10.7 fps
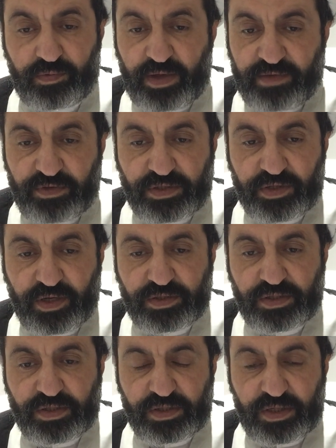we have discussed
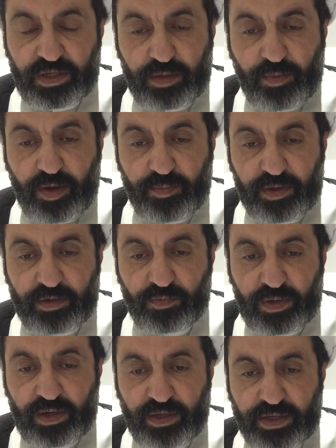this in Imama and
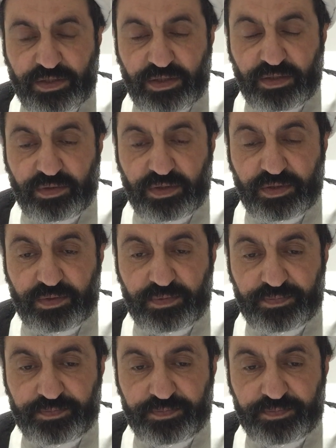Walaya series.